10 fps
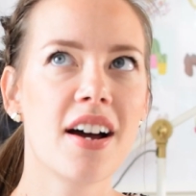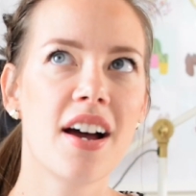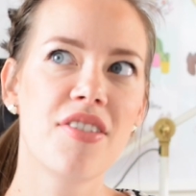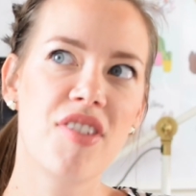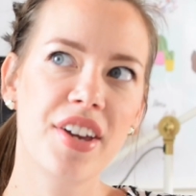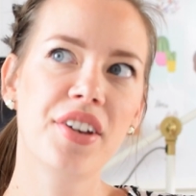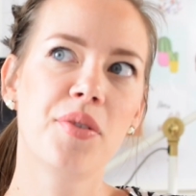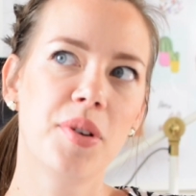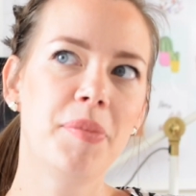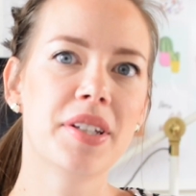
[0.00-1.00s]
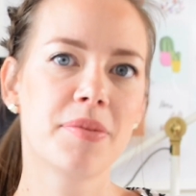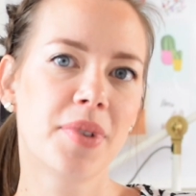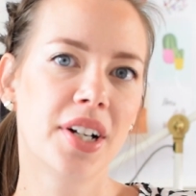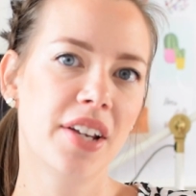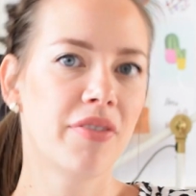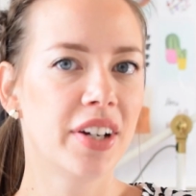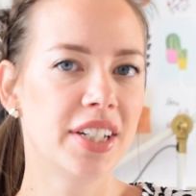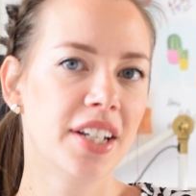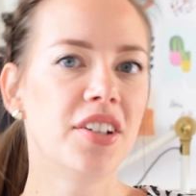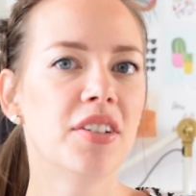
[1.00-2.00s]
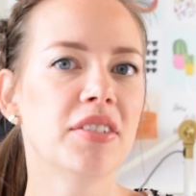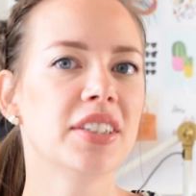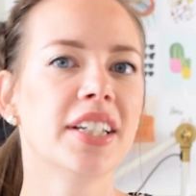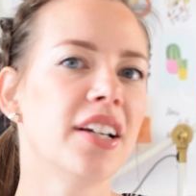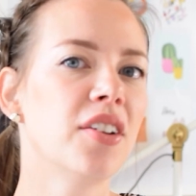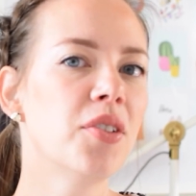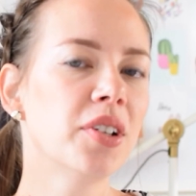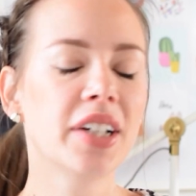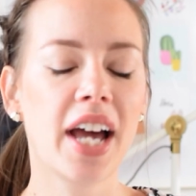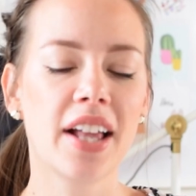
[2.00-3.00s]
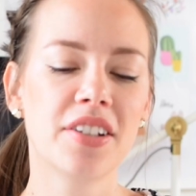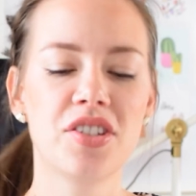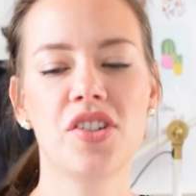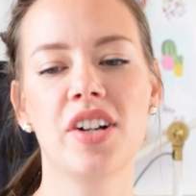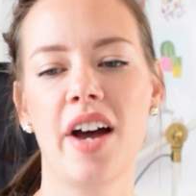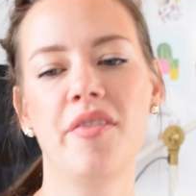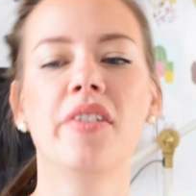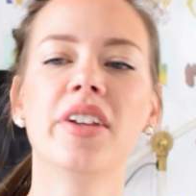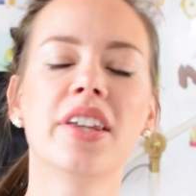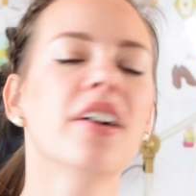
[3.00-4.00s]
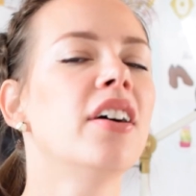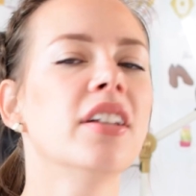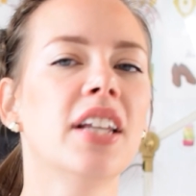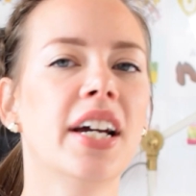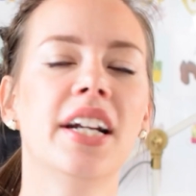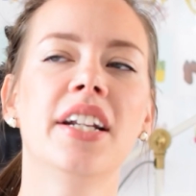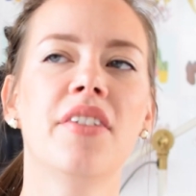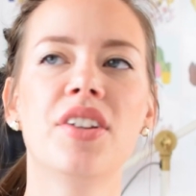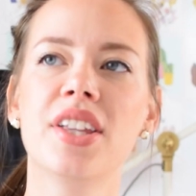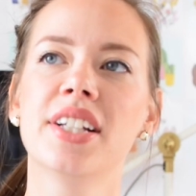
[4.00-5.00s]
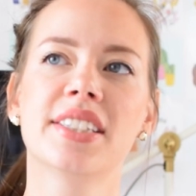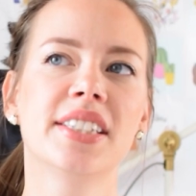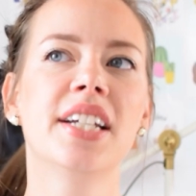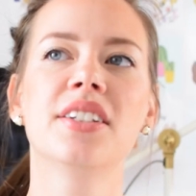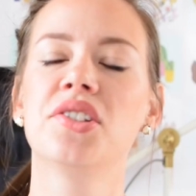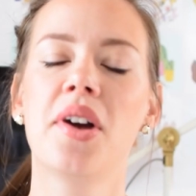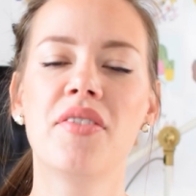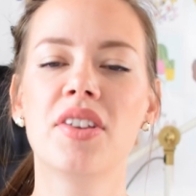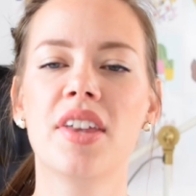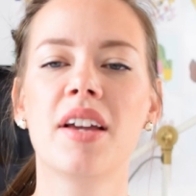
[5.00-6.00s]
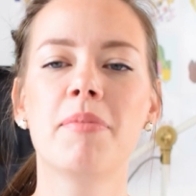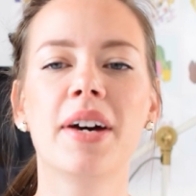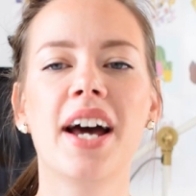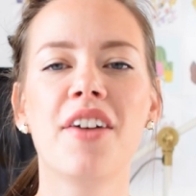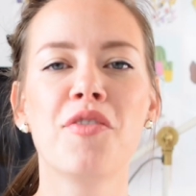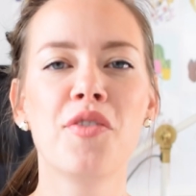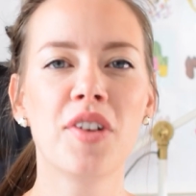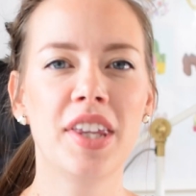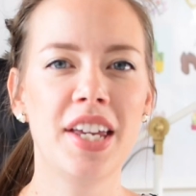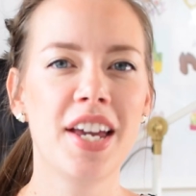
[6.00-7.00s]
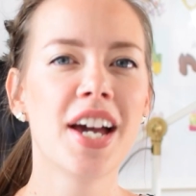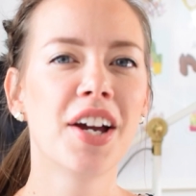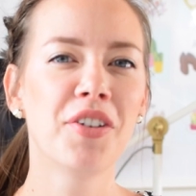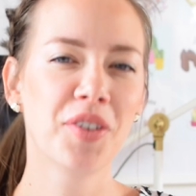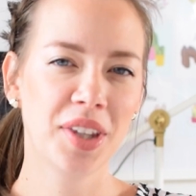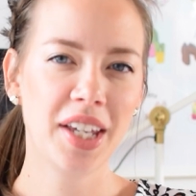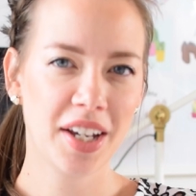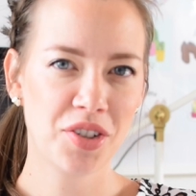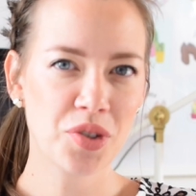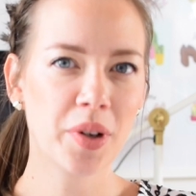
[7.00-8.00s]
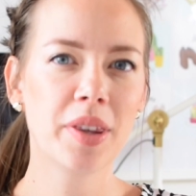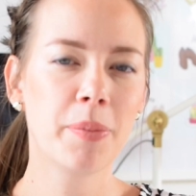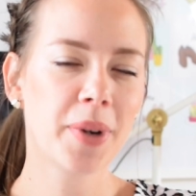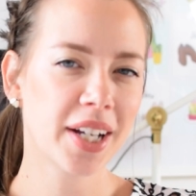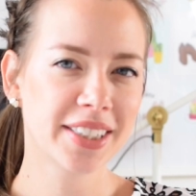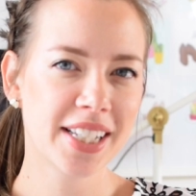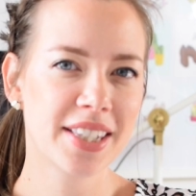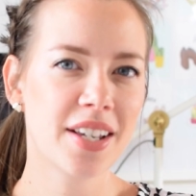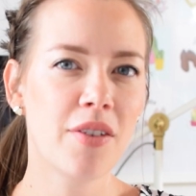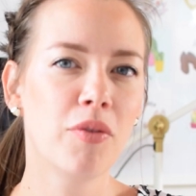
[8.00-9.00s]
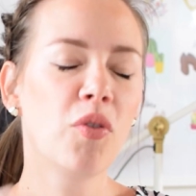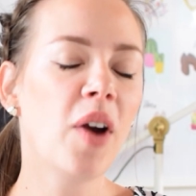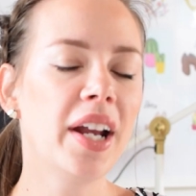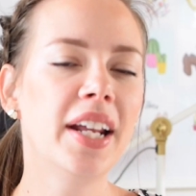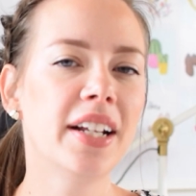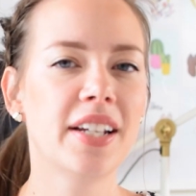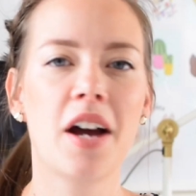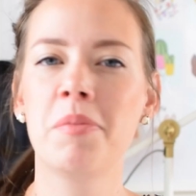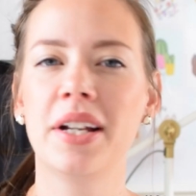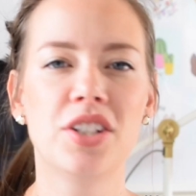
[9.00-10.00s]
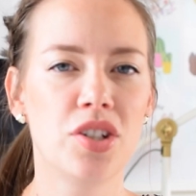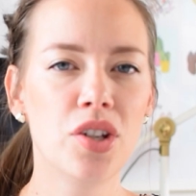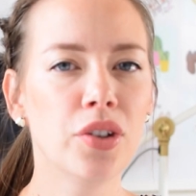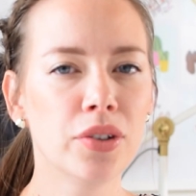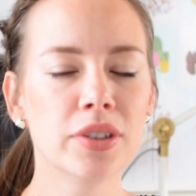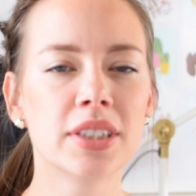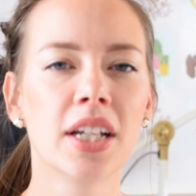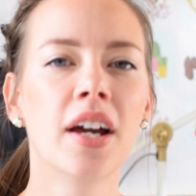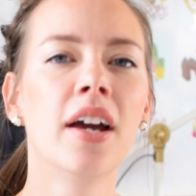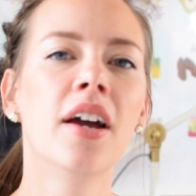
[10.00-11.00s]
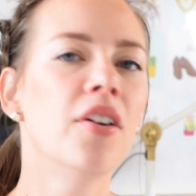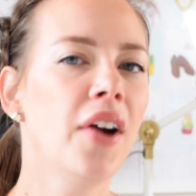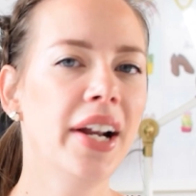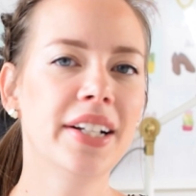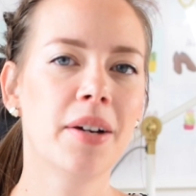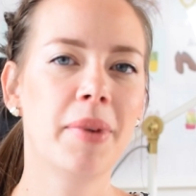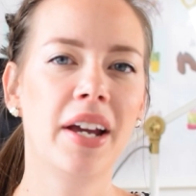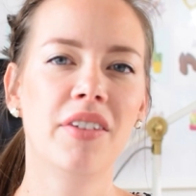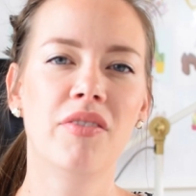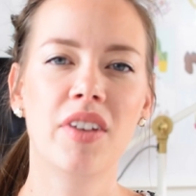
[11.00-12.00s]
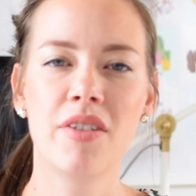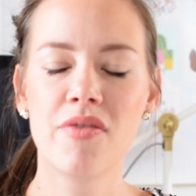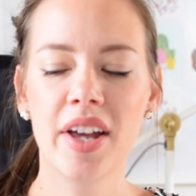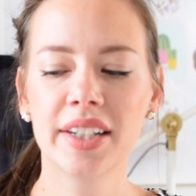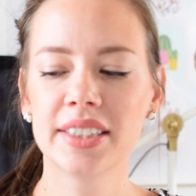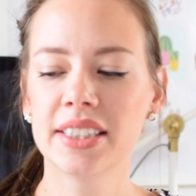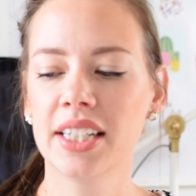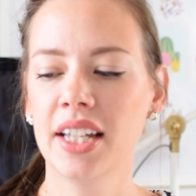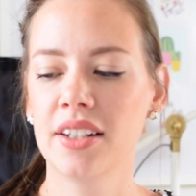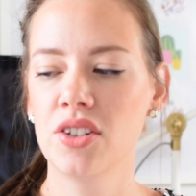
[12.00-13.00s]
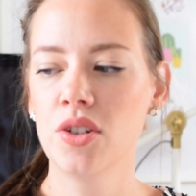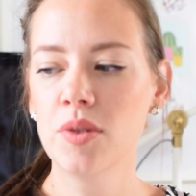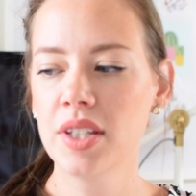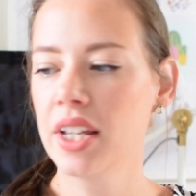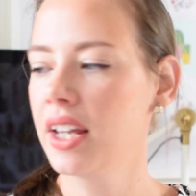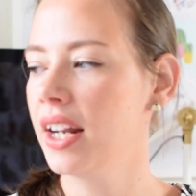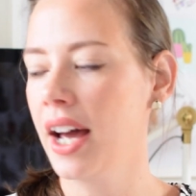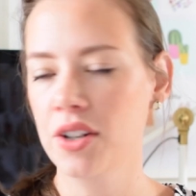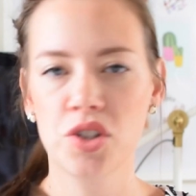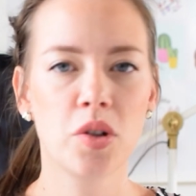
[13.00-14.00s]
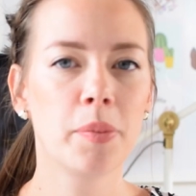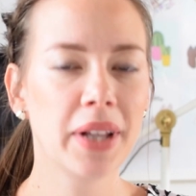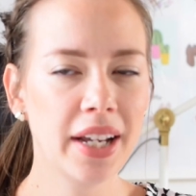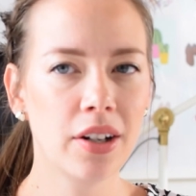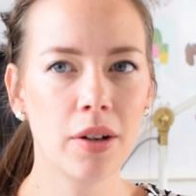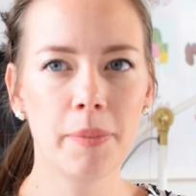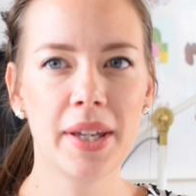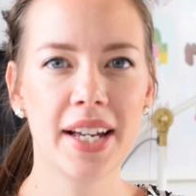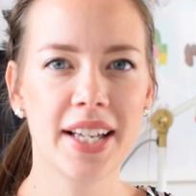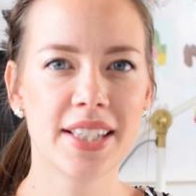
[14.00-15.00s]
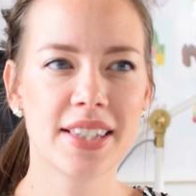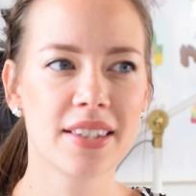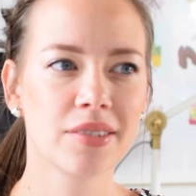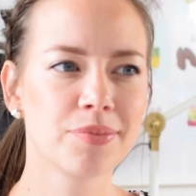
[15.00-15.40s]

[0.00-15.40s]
I think it would be smart if I did use like a Google Calendar and have everything online and everything synced to everything, but I really enjoy the process of writing down my to-dos, writing down my events, and using an actual planner because